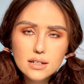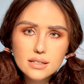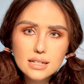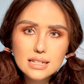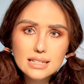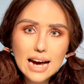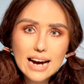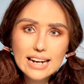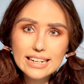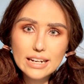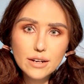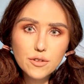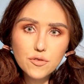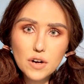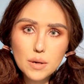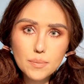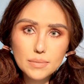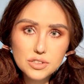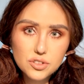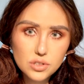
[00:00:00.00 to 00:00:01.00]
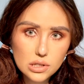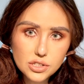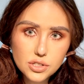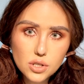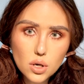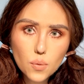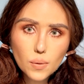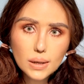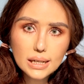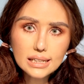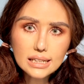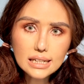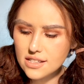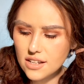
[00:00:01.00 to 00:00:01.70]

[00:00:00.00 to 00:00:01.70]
since I can't find my drugstore one.